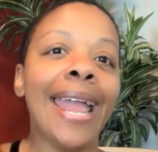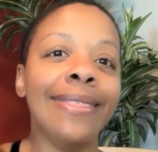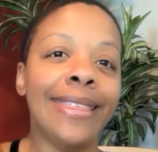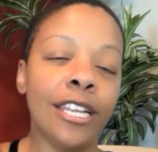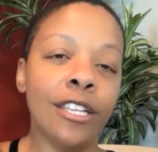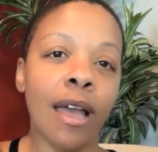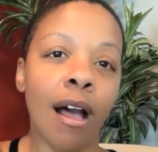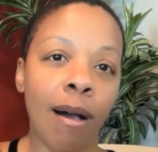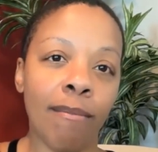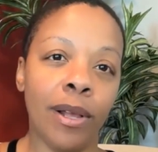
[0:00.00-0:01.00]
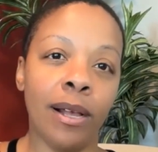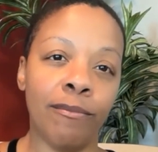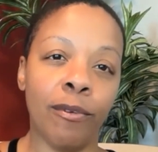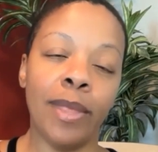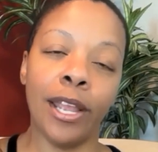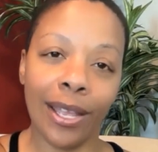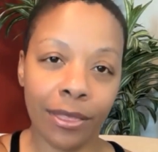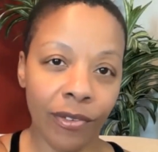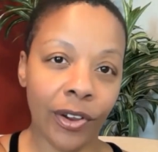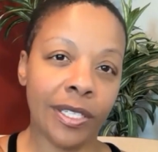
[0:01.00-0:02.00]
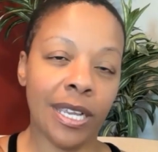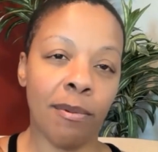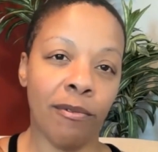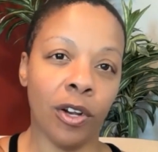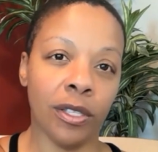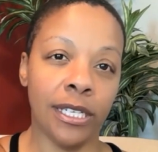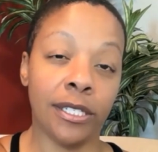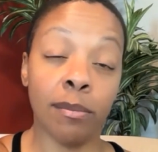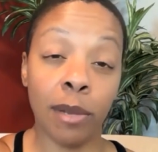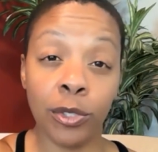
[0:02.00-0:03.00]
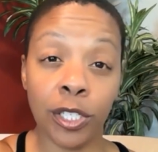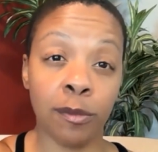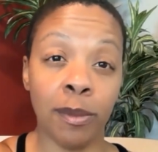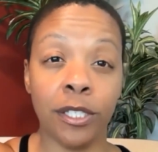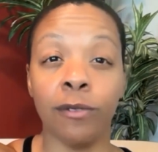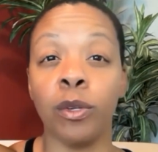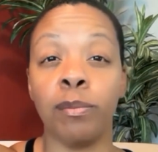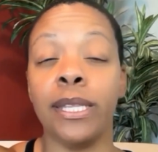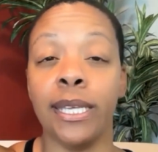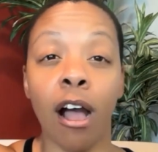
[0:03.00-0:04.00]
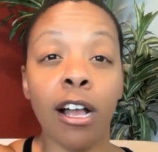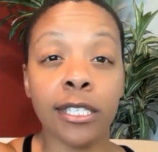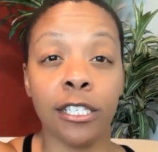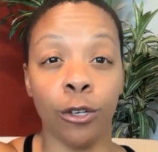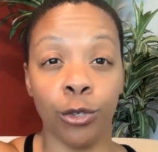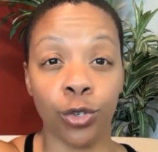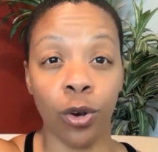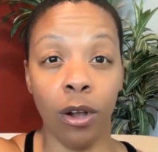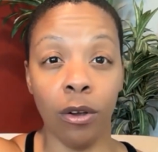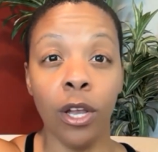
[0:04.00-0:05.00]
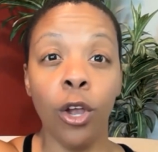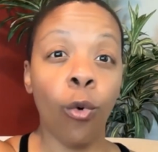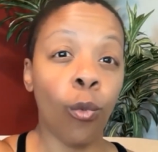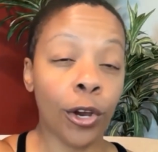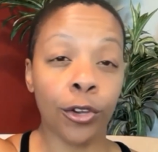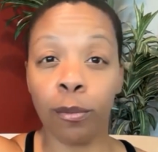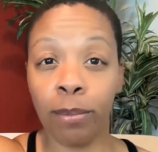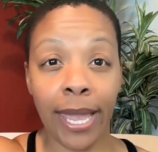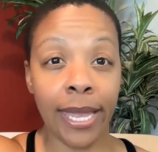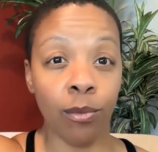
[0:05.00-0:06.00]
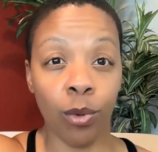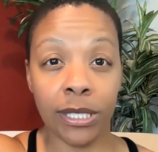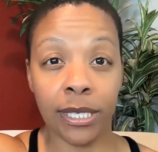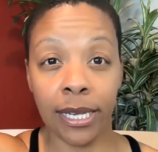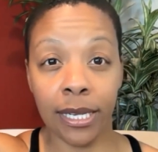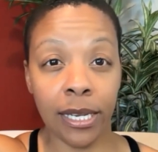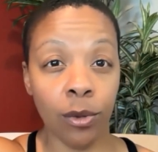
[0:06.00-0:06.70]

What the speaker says: And then up from there, at the very top of our list, the most expensive would be the OsteoStrong, where you're paying, once again,